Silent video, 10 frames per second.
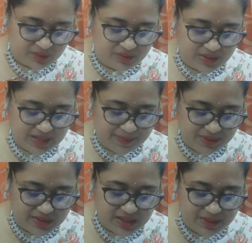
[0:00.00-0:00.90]
the
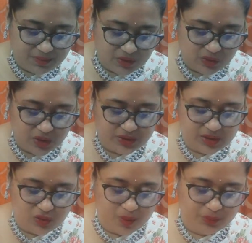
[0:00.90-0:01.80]
chemical and
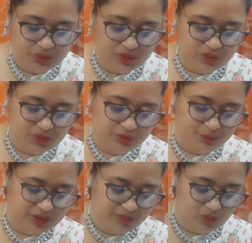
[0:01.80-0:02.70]
mineralogical compositions of
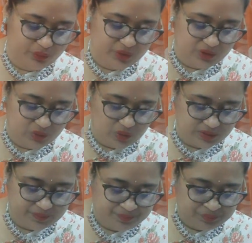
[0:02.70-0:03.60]
metamorphic rocks.